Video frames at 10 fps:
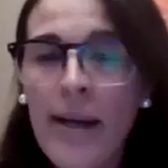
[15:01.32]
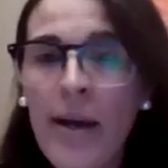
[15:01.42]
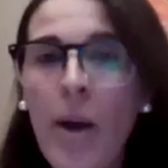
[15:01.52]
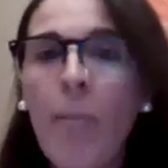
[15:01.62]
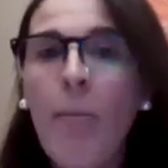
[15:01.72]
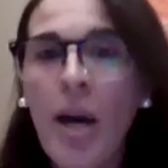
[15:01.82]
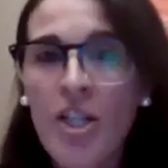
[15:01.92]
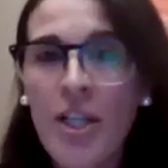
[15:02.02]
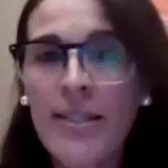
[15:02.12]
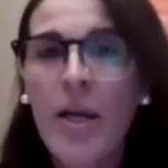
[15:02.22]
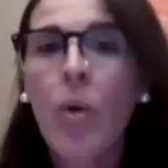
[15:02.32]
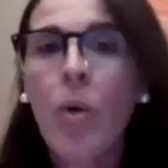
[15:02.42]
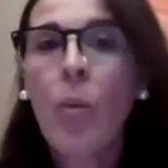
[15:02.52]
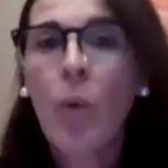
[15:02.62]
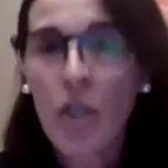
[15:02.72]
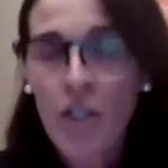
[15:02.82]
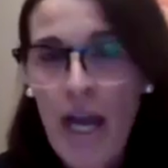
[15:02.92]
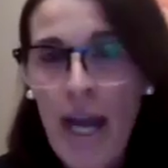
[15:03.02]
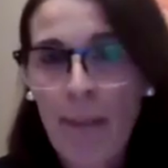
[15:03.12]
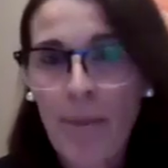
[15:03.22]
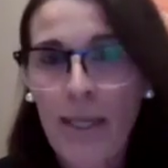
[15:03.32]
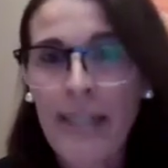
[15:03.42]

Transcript: one budget workshop